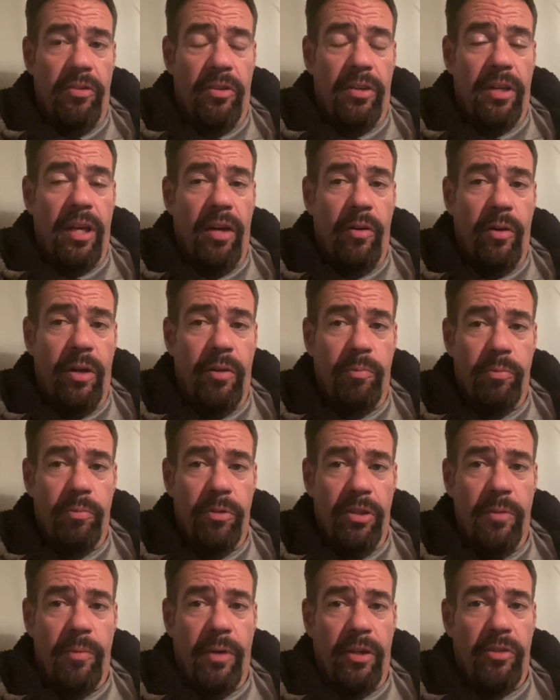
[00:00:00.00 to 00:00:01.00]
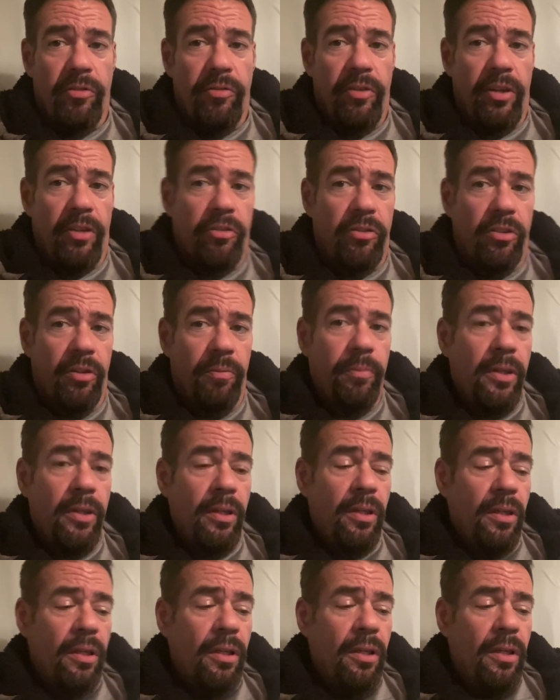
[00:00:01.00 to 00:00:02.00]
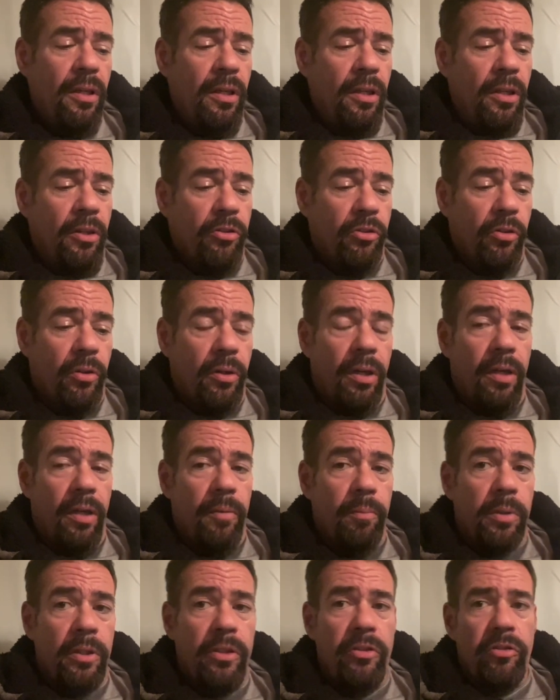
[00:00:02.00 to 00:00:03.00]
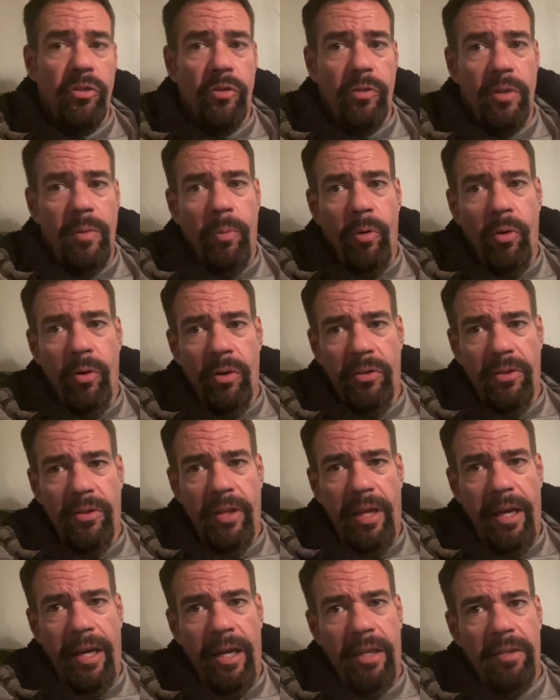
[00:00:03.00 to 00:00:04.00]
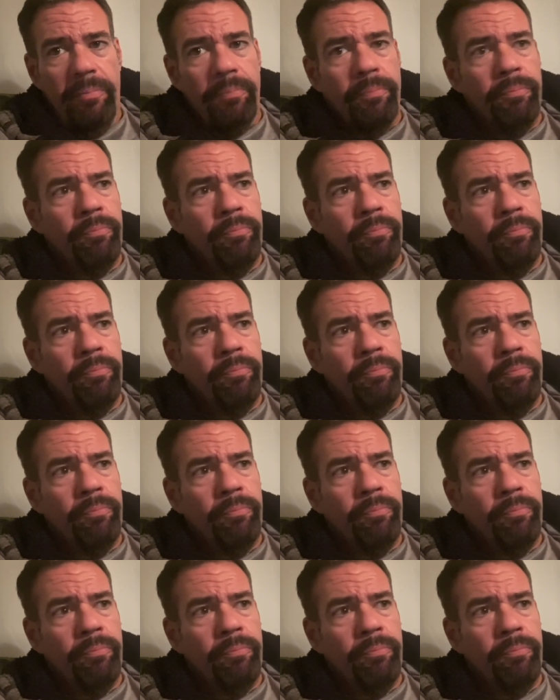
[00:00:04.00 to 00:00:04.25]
and how I pretty much fixed them. So I'm pleased to report that